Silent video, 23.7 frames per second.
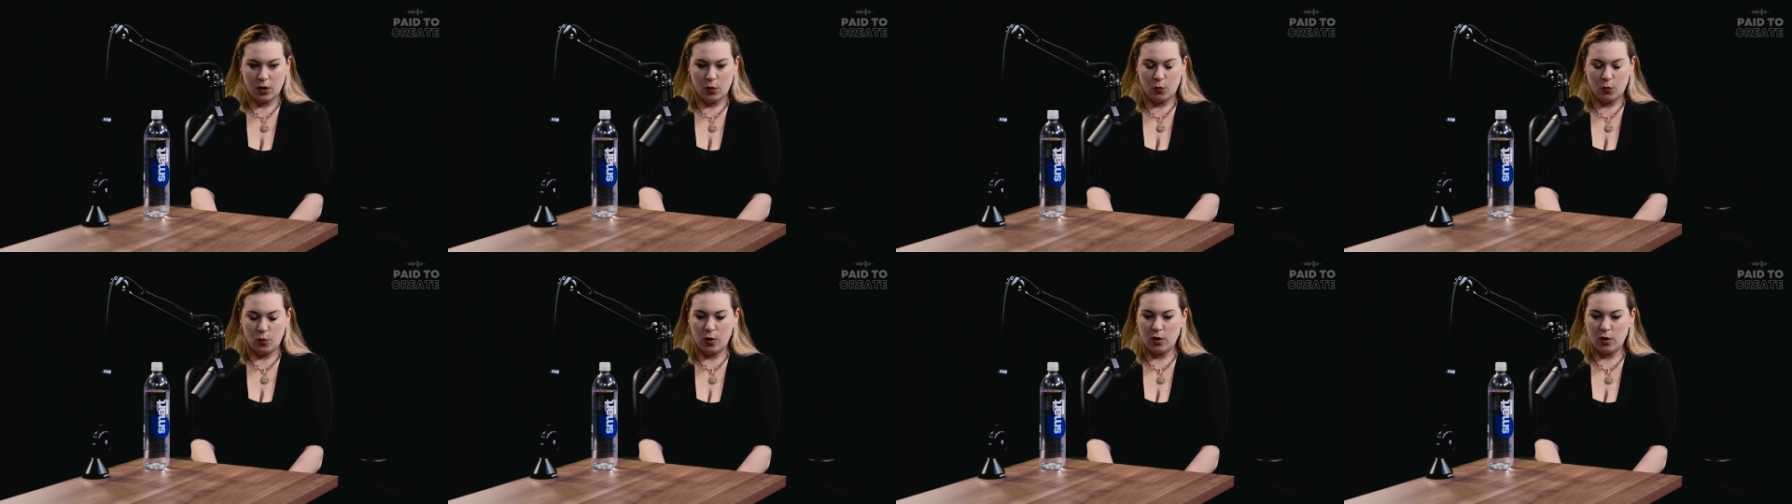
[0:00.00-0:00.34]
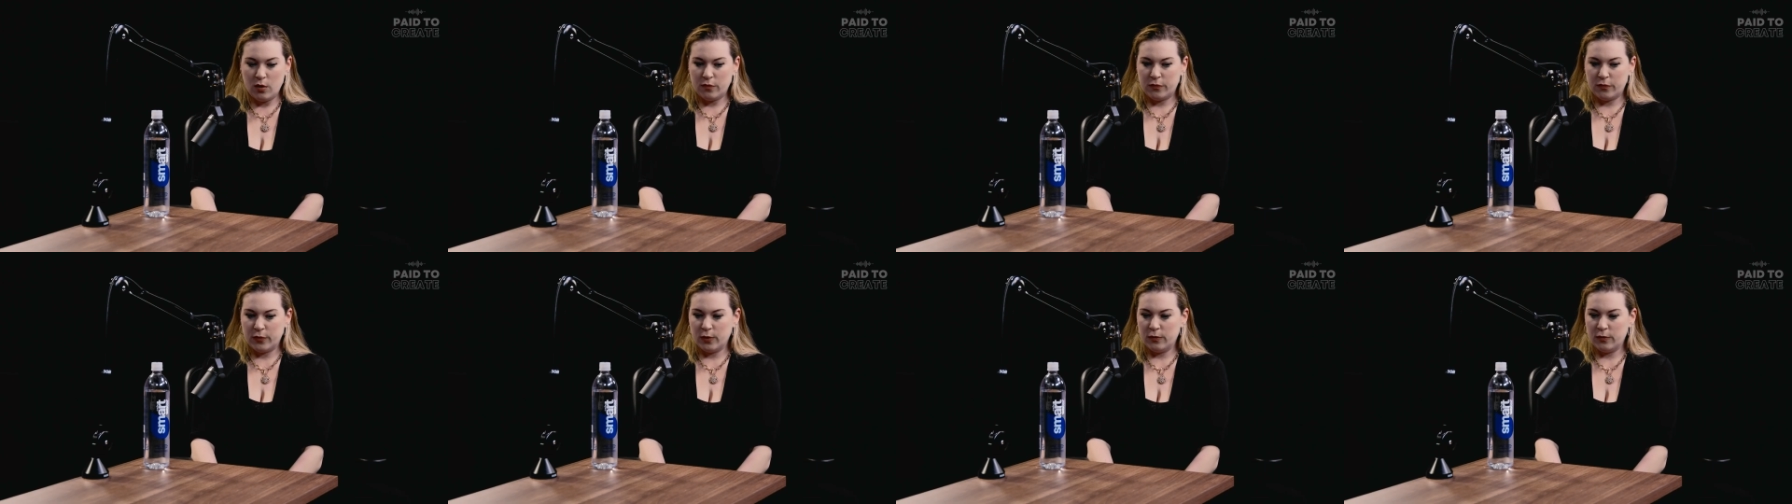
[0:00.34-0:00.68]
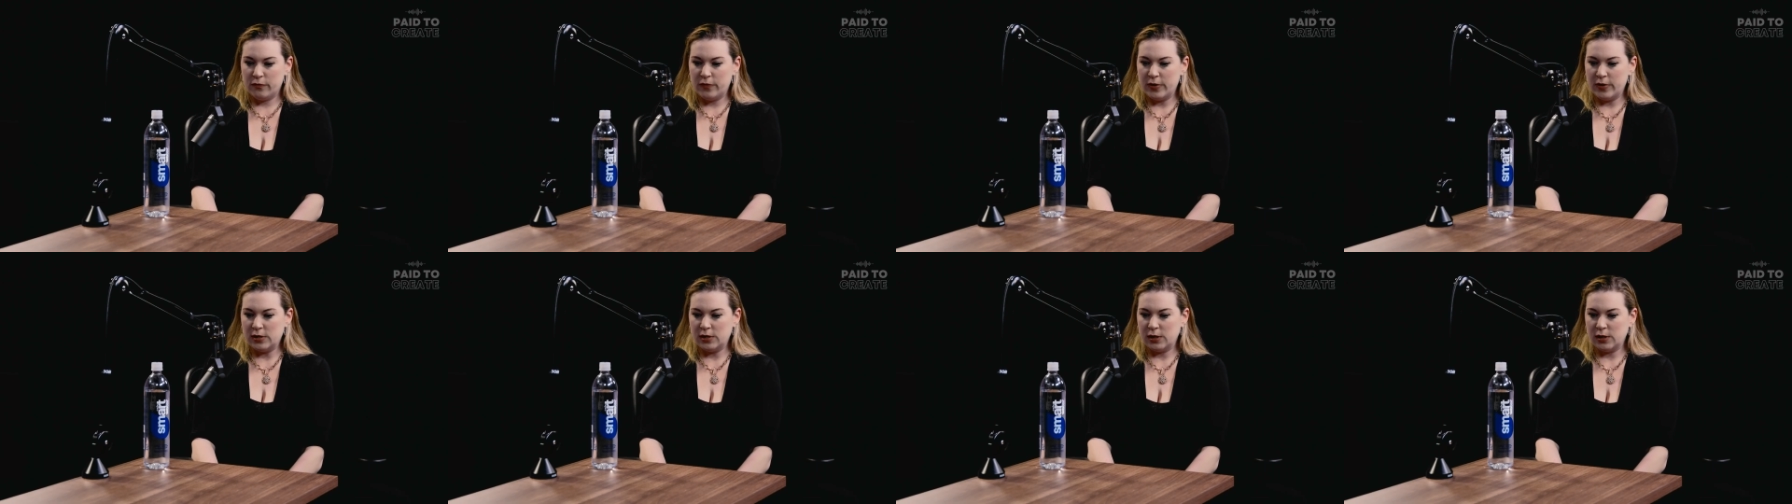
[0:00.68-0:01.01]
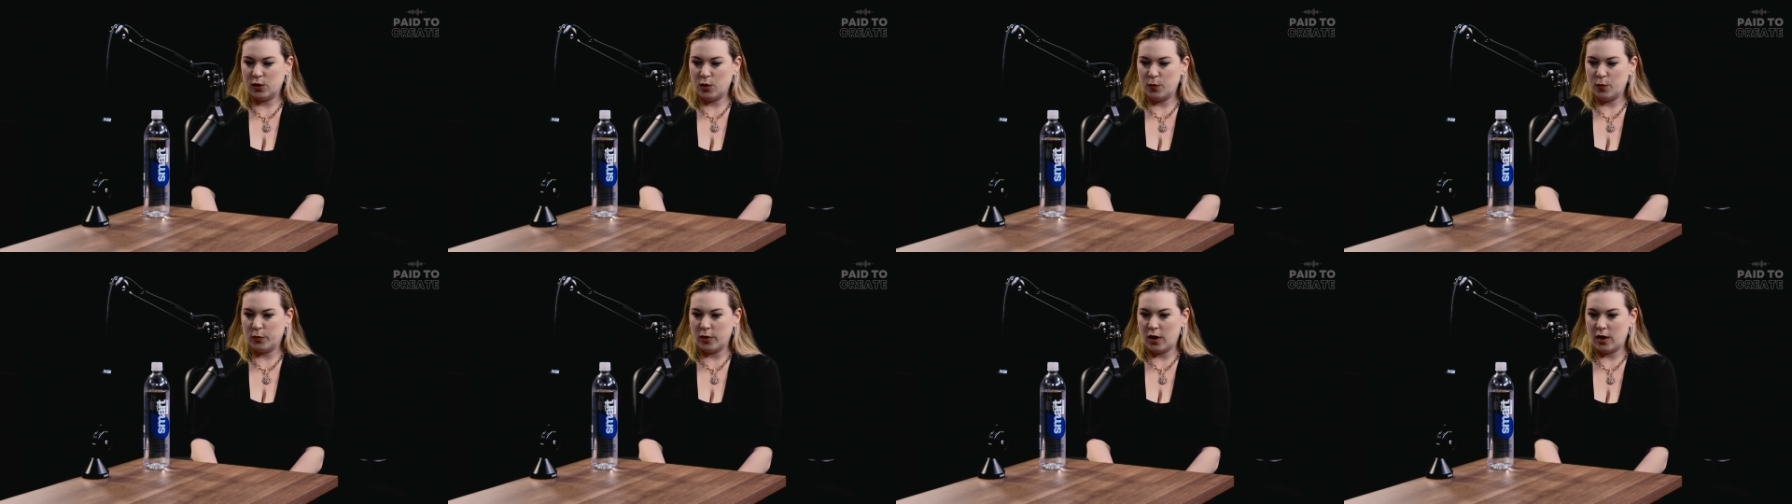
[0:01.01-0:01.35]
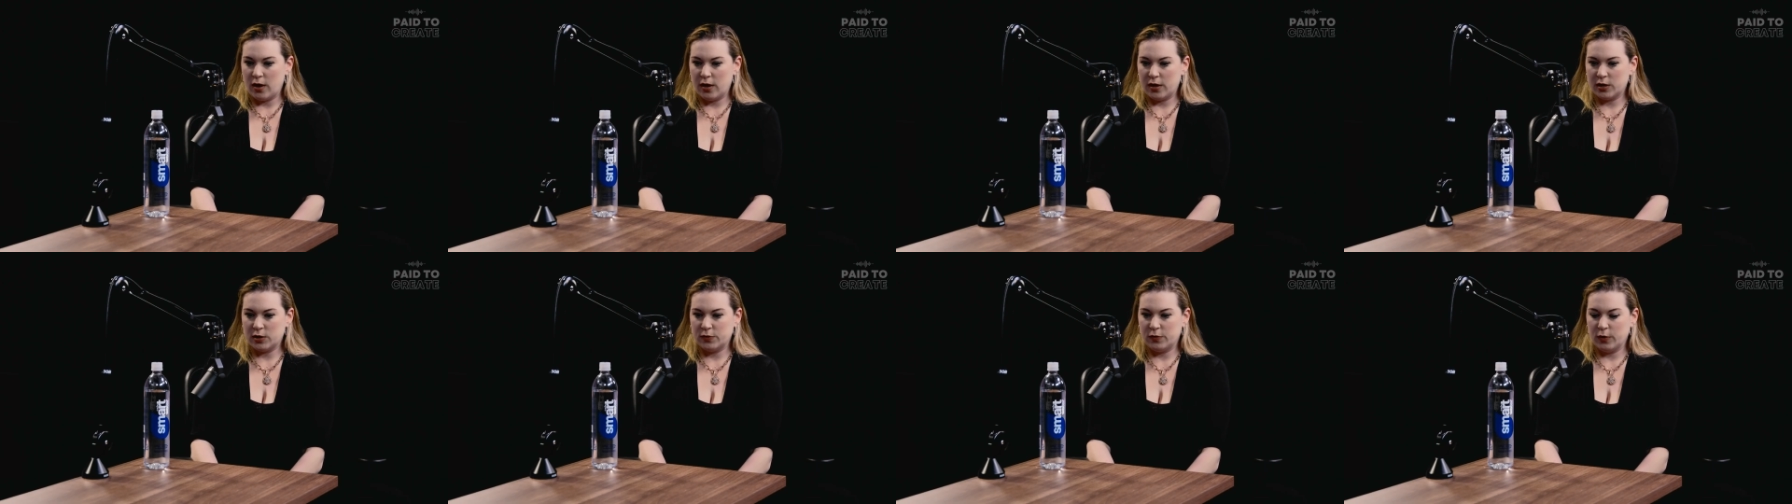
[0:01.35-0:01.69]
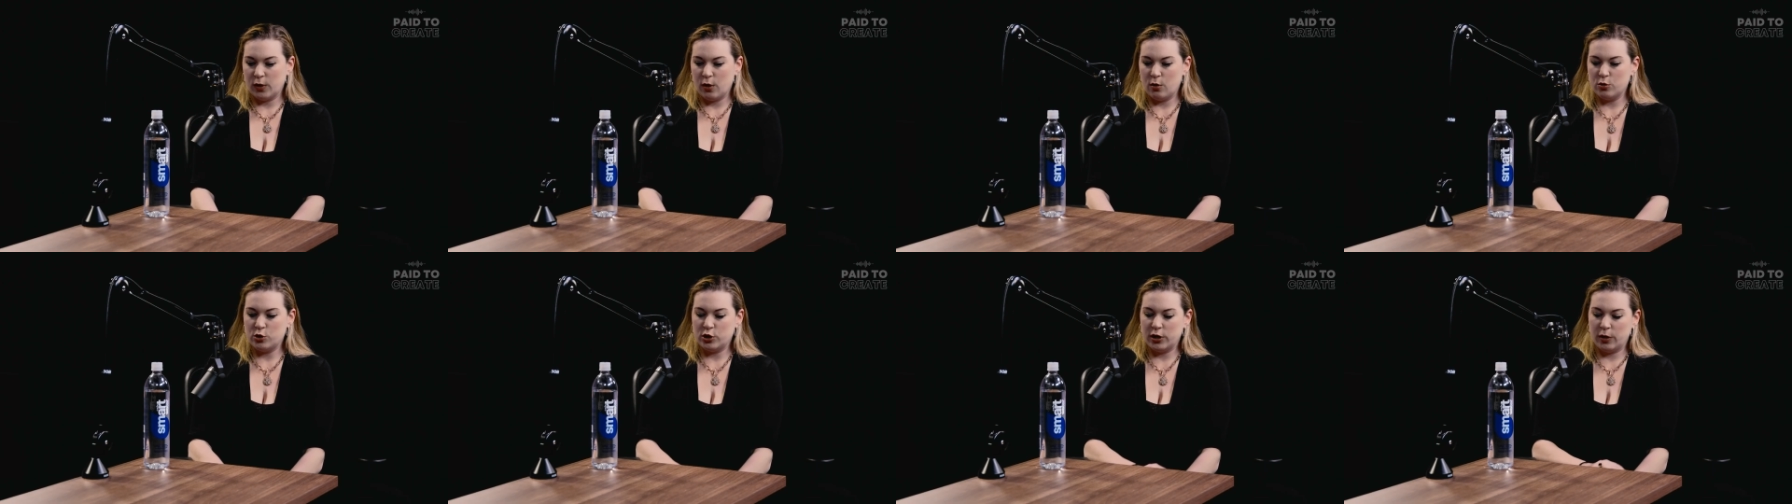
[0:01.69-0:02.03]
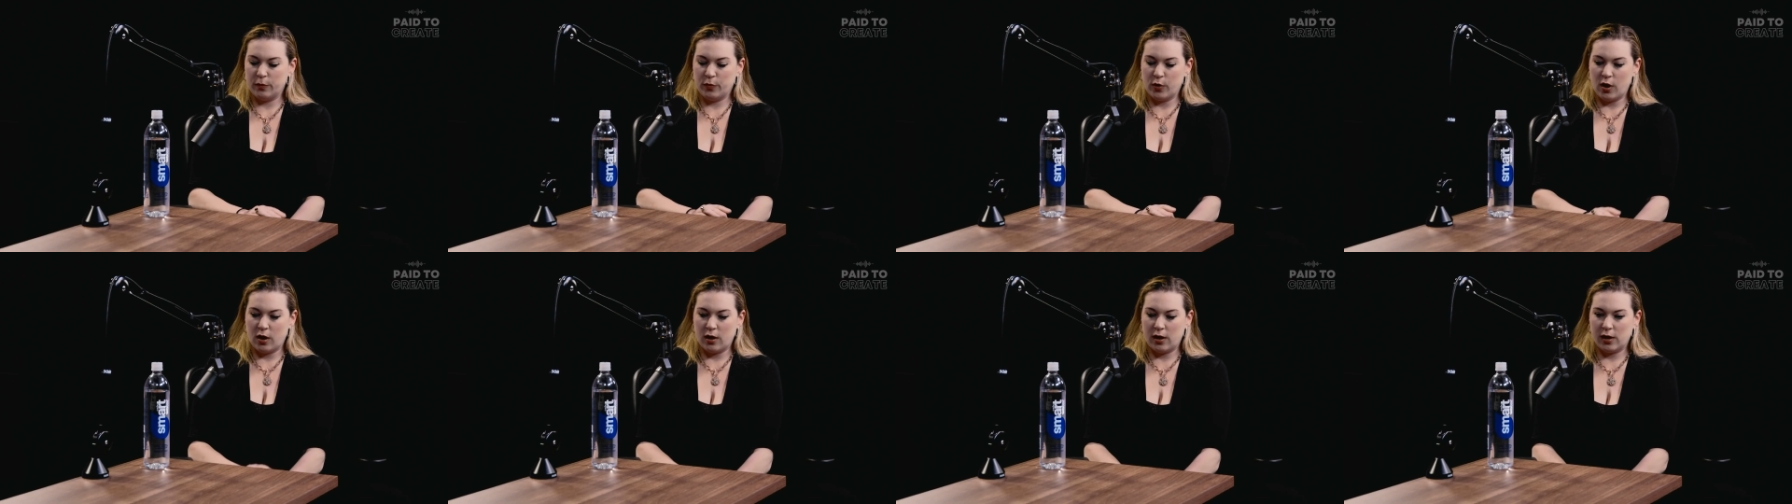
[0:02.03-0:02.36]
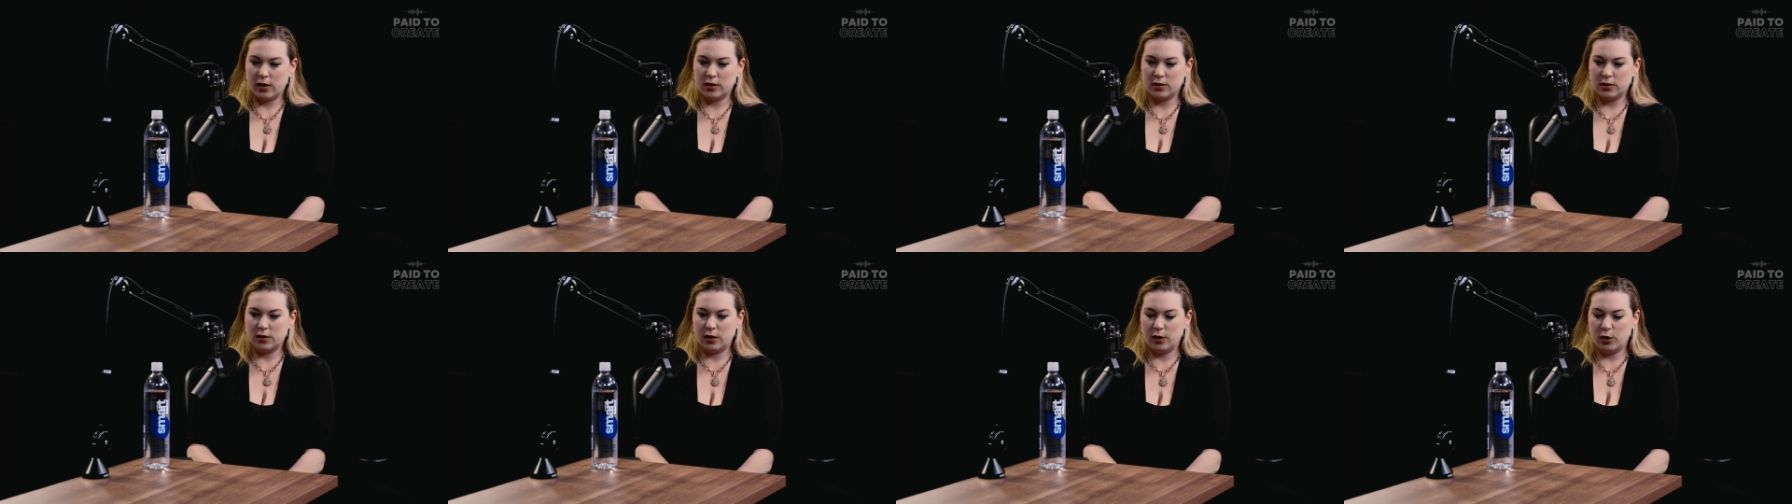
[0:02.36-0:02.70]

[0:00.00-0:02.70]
Well, for physical products, for coaching products,